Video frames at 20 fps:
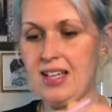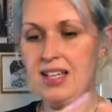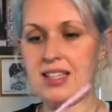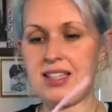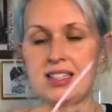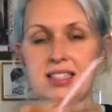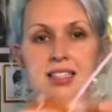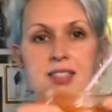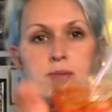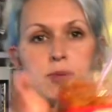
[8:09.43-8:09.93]

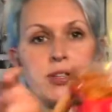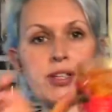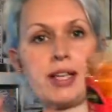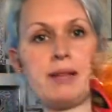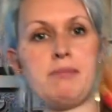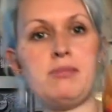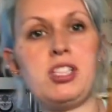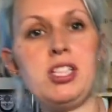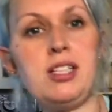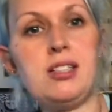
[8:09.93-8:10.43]
This is what
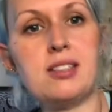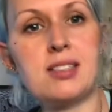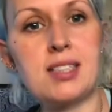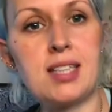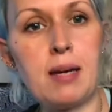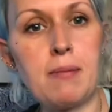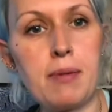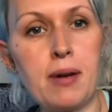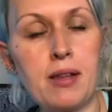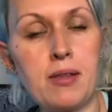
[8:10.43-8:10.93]
kimchi looks
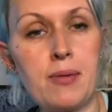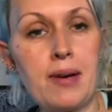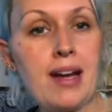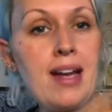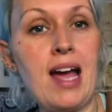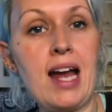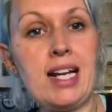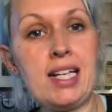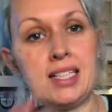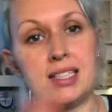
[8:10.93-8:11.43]
like, by the way,
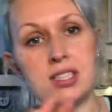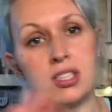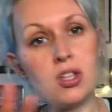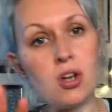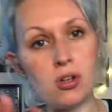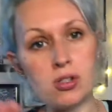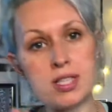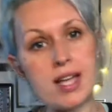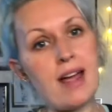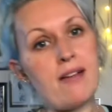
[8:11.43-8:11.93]
and it is
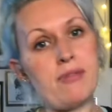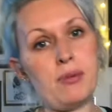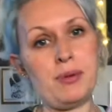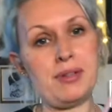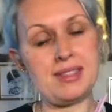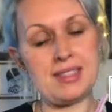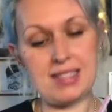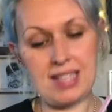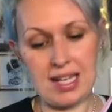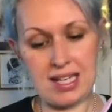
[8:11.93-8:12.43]
not to
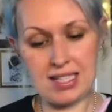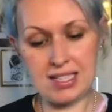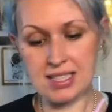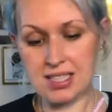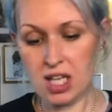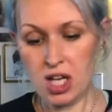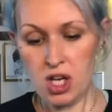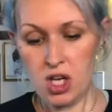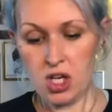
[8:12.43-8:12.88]
everyone's taste.